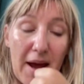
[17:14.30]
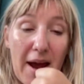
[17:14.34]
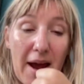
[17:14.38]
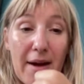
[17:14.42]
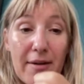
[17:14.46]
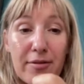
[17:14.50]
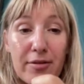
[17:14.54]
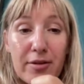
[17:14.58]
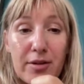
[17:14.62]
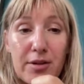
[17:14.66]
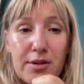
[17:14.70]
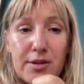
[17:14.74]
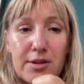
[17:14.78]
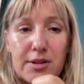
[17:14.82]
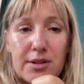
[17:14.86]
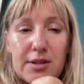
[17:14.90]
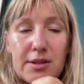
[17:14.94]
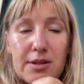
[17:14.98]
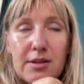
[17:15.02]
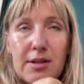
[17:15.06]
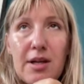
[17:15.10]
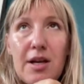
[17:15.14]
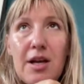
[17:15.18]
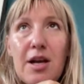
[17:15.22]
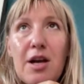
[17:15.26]

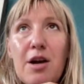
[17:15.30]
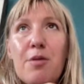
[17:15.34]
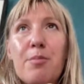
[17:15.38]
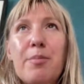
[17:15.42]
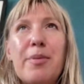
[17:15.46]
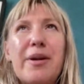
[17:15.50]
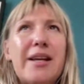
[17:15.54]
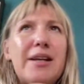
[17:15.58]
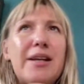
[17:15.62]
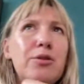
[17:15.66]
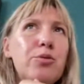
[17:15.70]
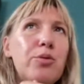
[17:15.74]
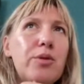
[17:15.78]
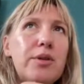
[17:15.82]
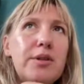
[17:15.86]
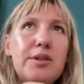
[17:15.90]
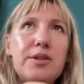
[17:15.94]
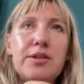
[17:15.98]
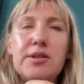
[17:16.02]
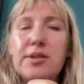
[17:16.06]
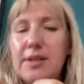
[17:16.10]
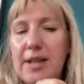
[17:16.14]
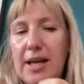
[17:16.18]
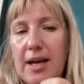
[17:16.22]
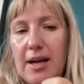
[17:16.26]
efforts, but I do
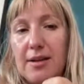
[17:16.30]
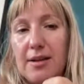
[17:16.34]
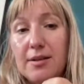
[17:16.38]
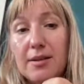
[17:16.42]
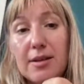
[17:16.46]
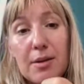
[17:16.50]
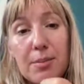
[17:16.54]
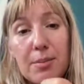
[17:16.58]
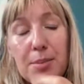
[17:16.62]
understand